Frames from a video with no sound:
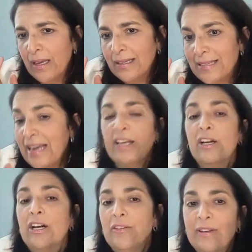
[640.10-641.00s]
taken
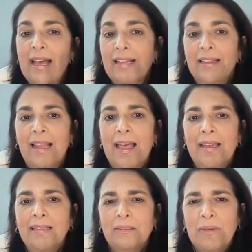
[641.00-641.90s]
off and had
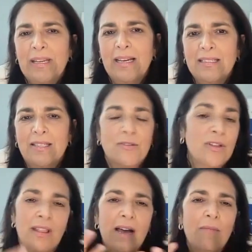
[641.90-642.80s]
legs, because there's
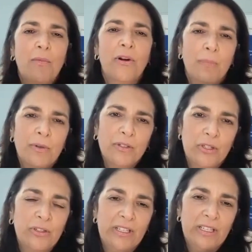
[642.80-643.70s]
a lot more
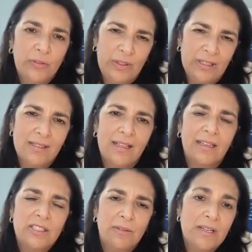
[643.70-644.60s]
opportunity, it feels
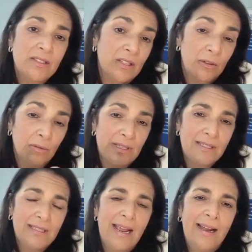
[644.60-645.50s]
like, to us in
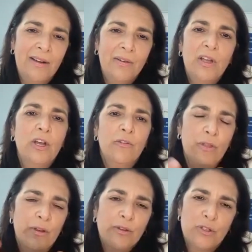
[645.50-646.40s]
Greece now for
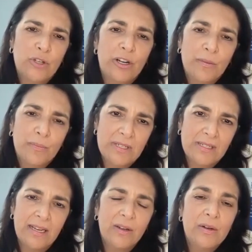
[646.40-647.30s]
those startups to
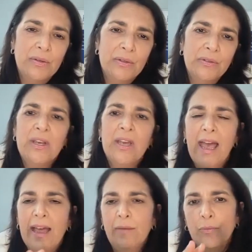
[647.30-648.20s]
take hold.
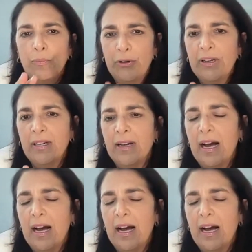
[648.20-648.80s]
And we're putting